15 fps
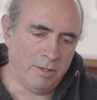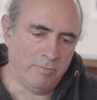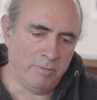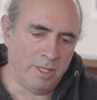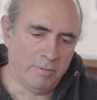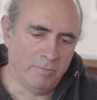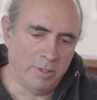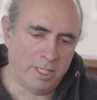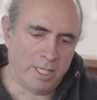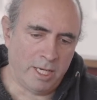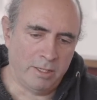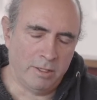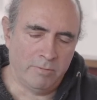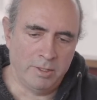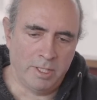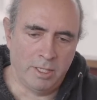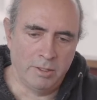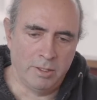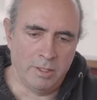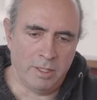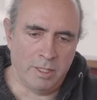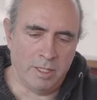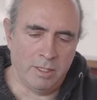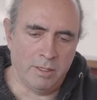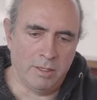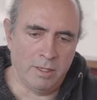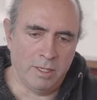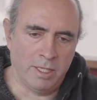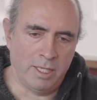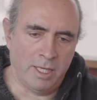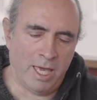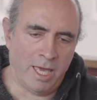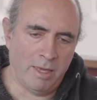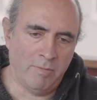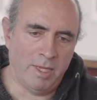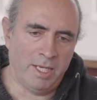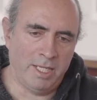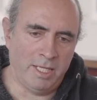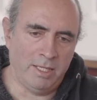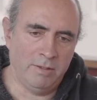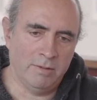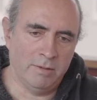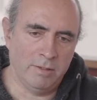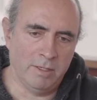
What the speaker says: we can work out the redundancy, i.e. how many